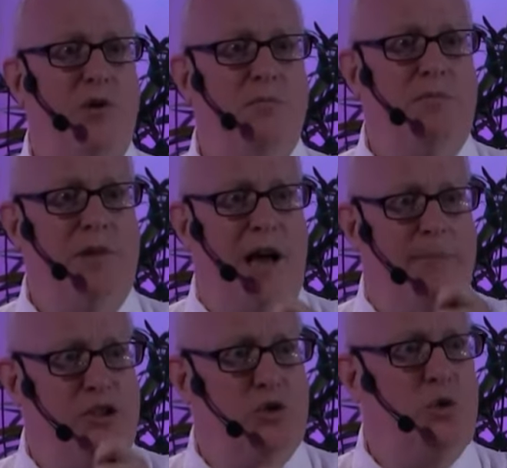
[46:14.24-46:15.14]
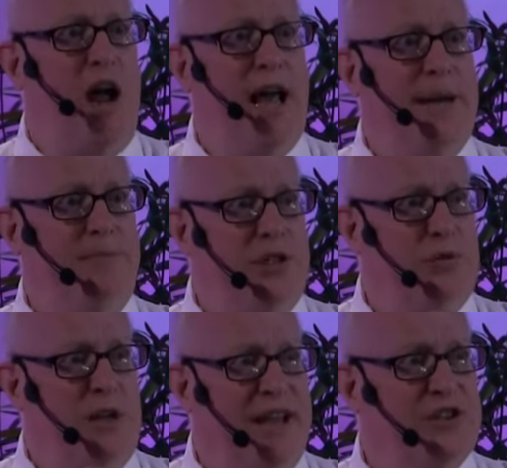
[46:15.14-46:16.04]
don't
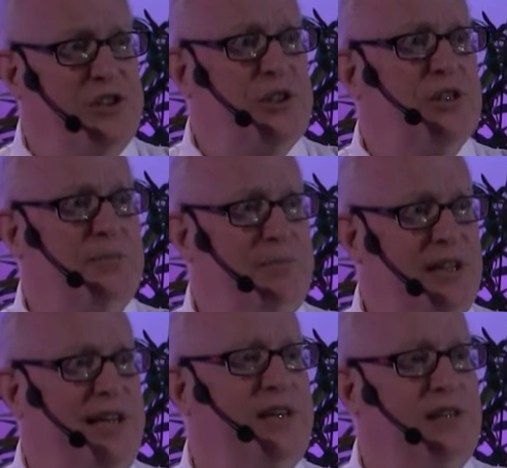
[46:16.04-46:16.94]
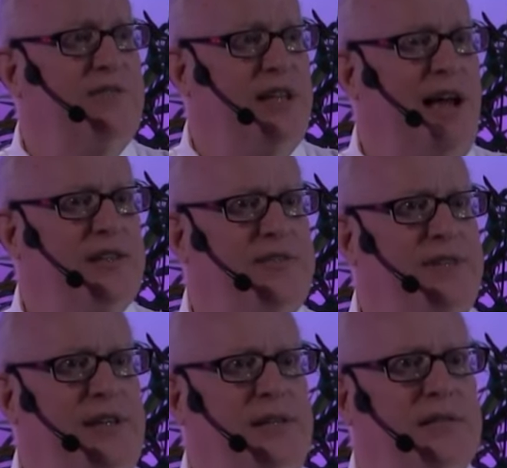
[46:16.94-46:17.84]
subscribe to a certain political
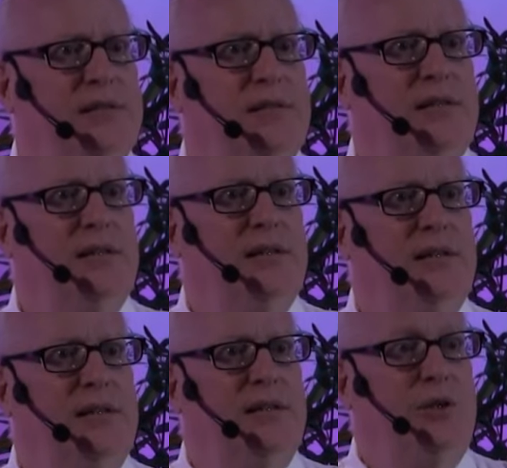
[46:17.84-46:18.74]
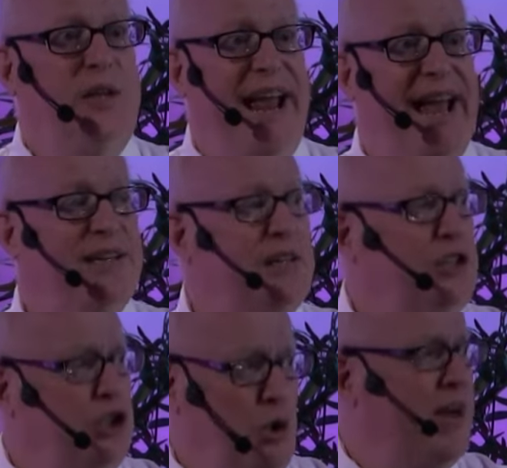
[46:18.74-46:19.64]
philosophy, you can't
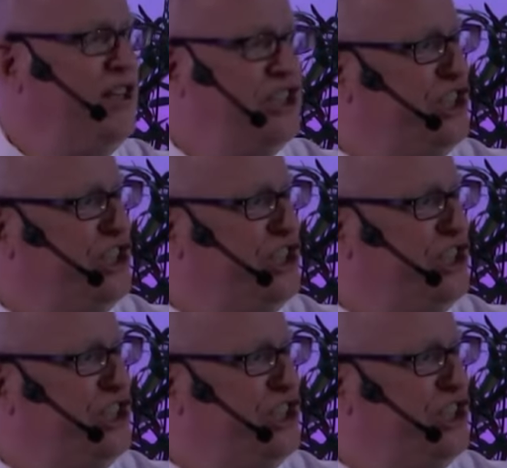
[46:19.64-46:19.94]
join